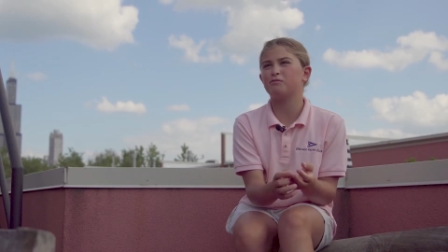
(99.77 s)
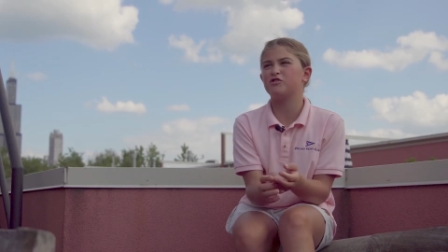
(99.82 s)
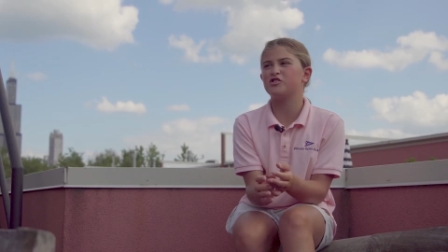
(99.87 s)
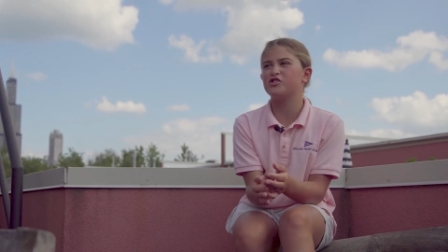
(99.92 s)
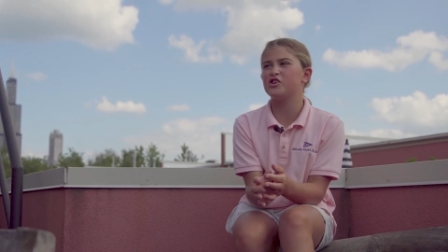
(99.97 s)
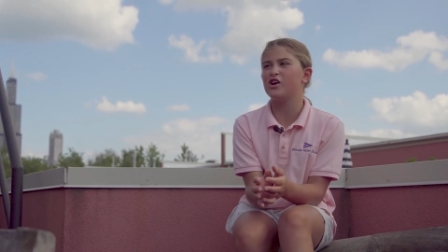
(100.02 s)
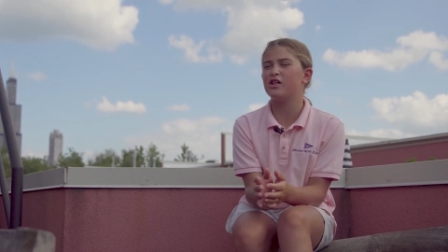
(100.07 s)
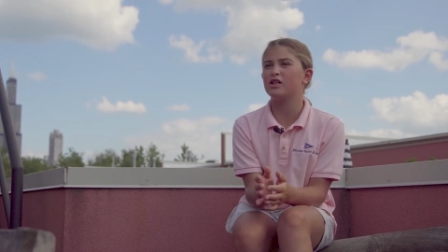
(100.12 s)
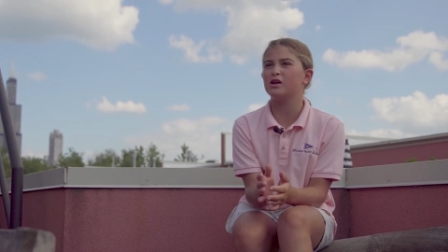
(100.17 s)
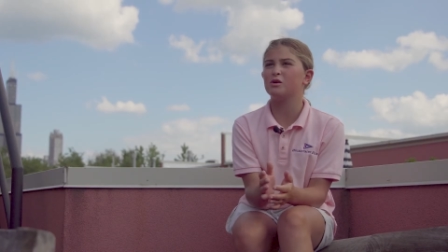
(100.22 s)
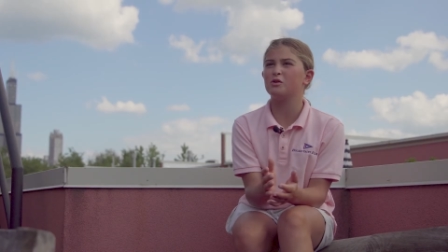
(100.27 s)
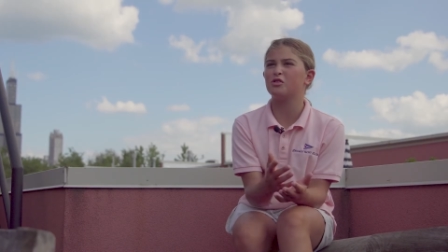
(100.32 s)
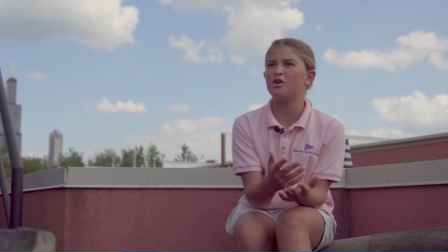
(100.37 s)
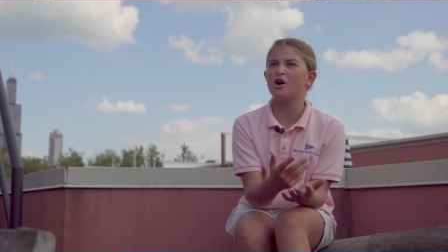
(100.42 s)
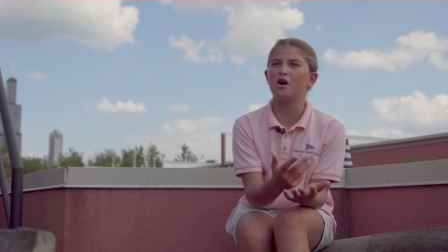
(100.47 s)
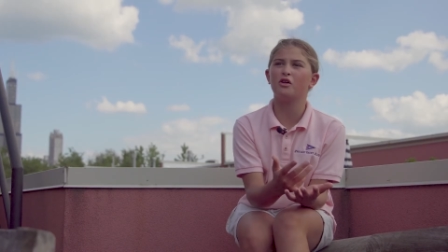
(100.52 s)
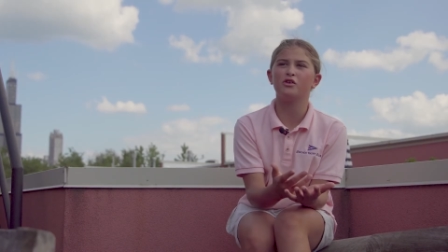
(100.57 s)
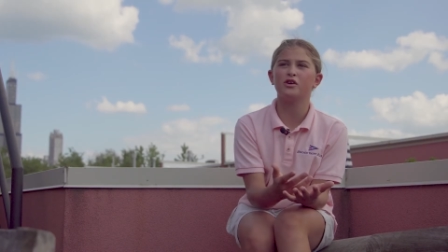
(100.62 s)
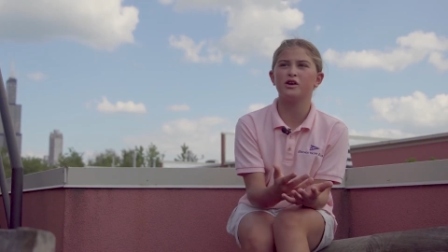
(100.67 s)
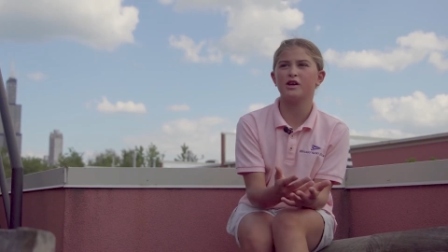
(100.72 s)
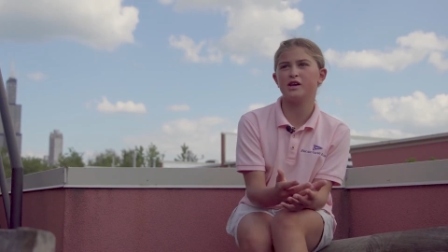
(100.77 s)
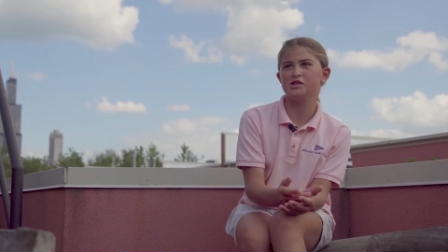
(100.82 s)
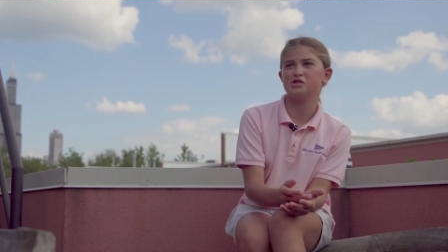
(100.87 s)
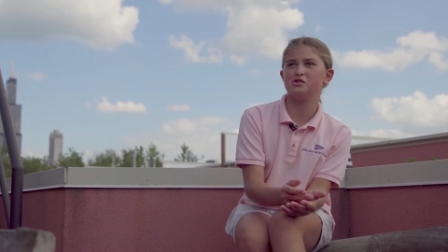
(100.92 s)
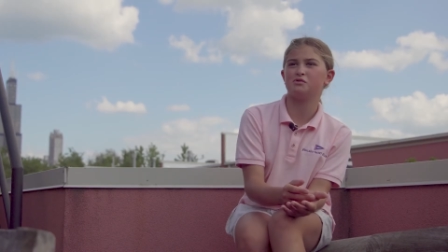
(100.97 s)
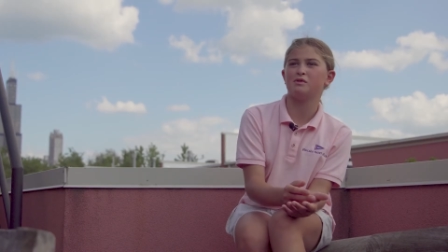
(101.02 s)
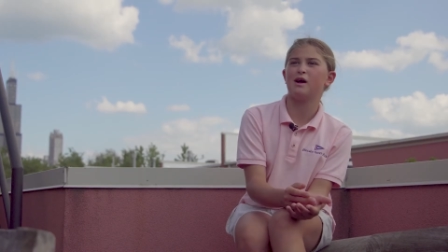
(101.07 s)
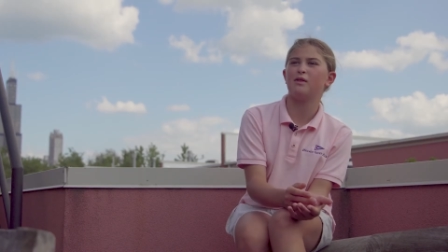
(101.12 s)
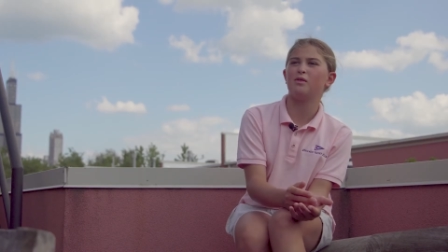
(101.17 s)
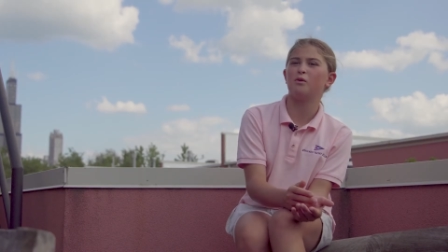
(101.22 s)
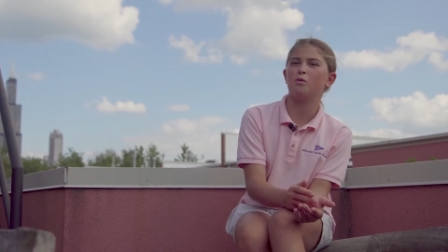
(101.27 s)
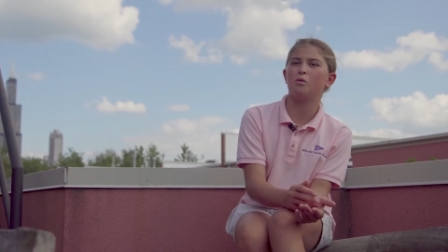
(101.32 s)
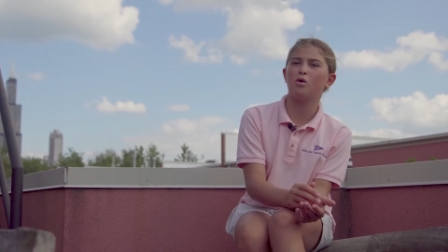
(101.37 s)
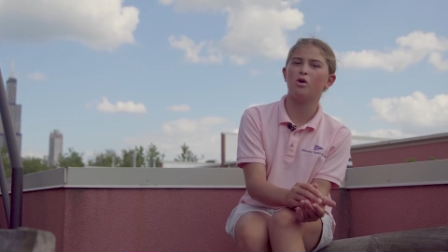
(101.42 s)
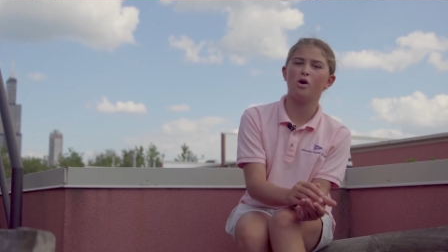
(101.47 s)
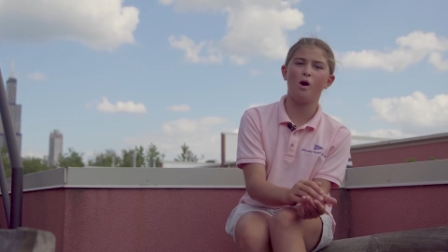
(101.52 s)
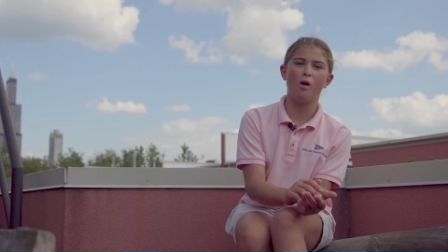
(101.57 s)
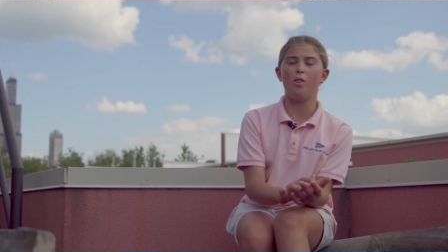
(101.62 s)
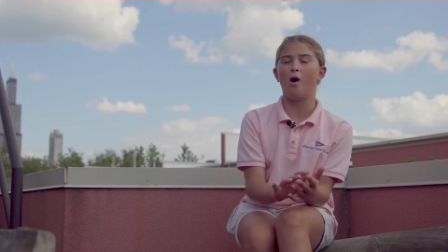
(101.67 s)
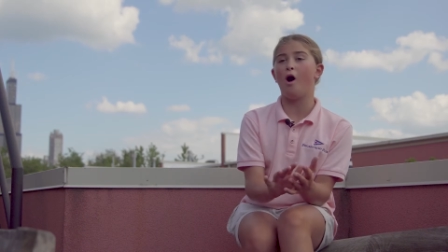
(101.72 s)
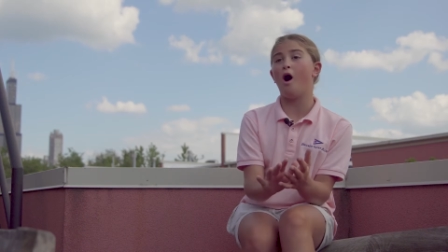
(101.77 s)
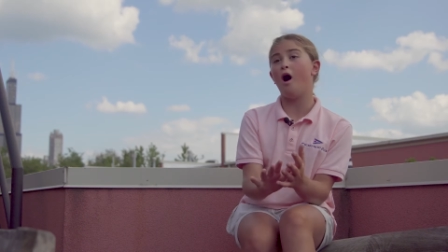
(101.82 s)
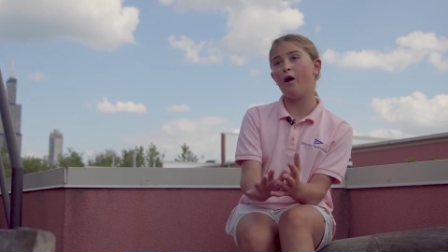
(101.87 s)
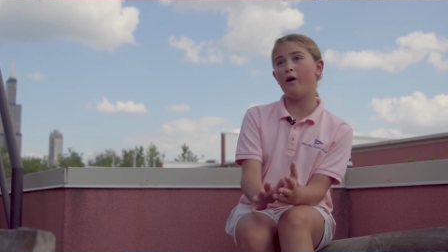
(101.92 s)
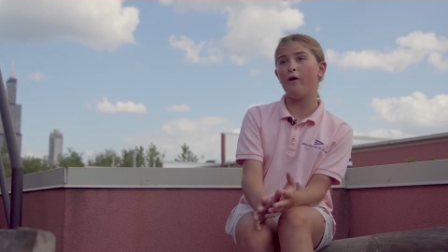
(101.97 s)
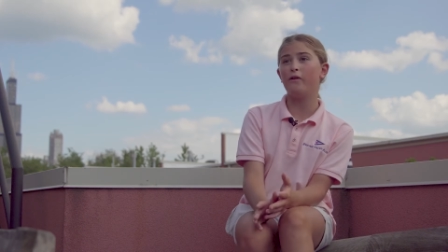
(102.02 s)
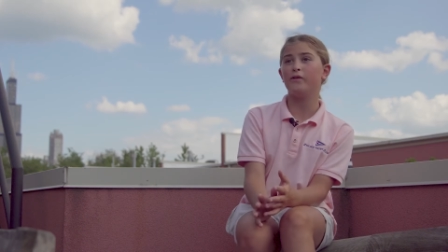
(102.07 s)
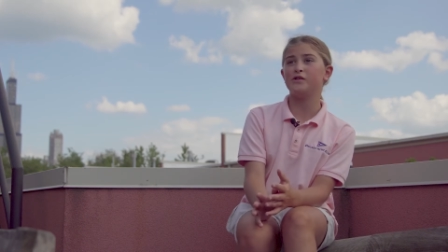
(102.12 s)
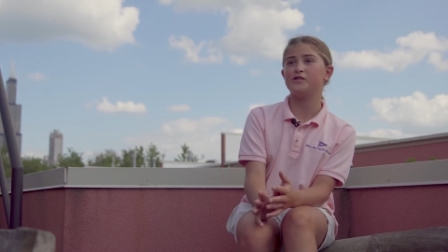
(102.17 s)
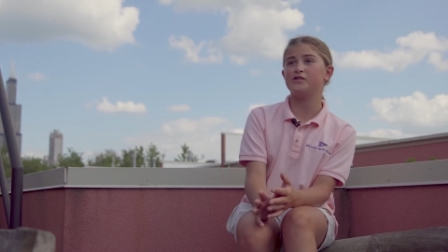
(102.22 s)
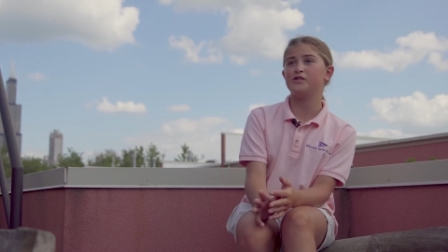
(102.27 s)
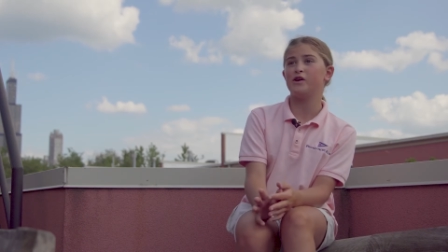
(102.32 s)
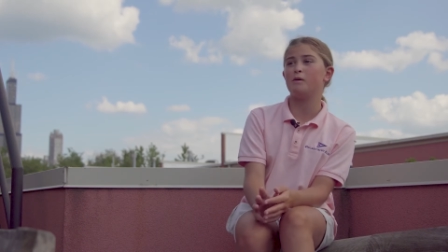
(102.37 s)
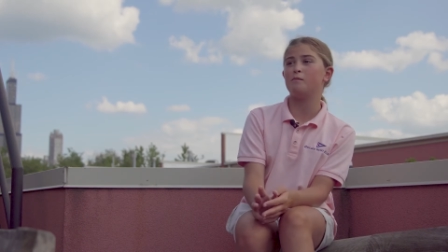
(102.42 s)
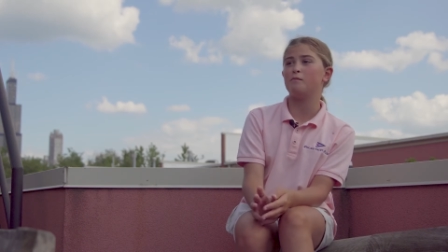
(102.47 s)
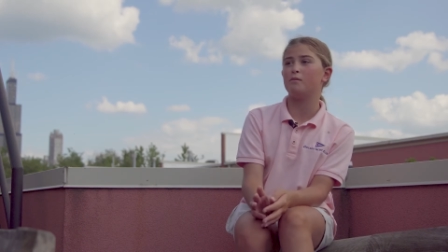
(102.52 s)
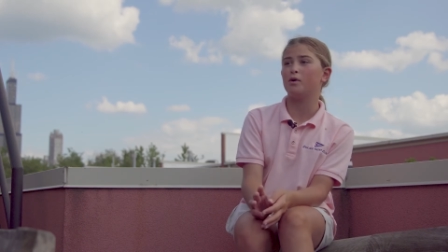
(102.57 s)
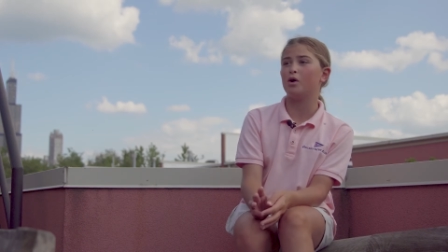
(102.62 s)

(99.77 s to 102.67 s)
sailing with other kids around the world, all in the same